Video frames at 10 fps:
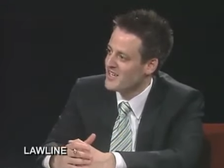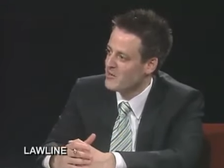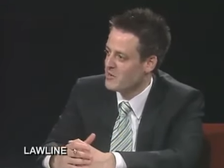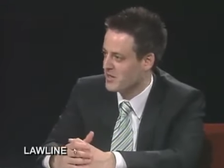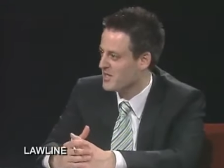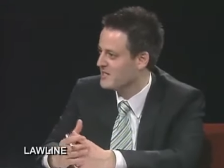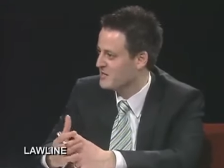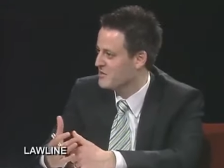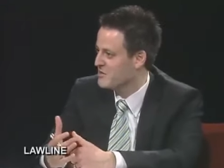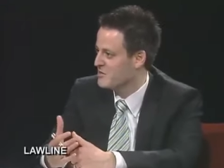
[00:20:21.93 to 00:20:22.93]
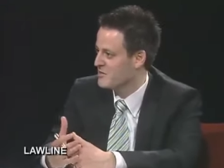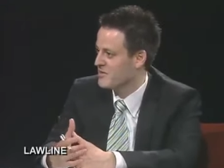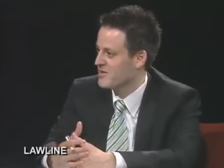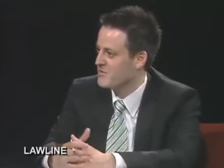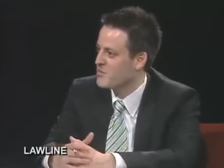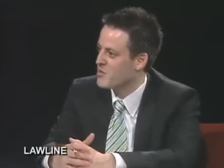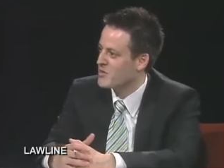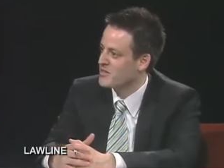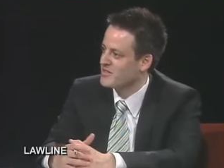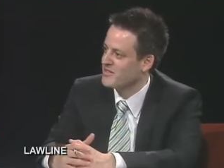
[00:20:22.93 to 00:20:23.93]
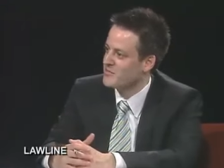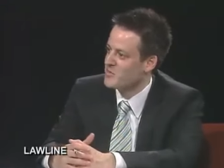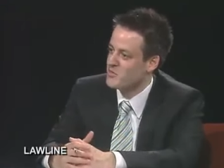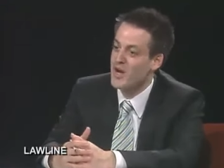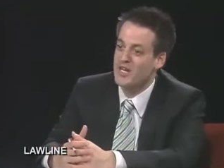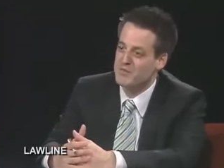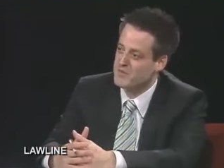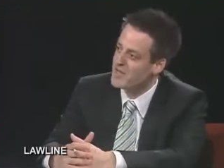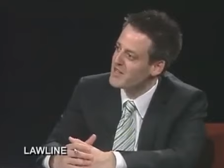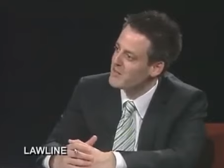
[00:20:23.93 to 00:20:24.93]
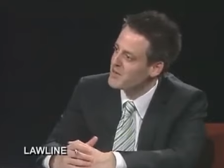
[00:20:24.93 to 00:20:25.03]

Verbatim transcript: it would lead to more, more products being made that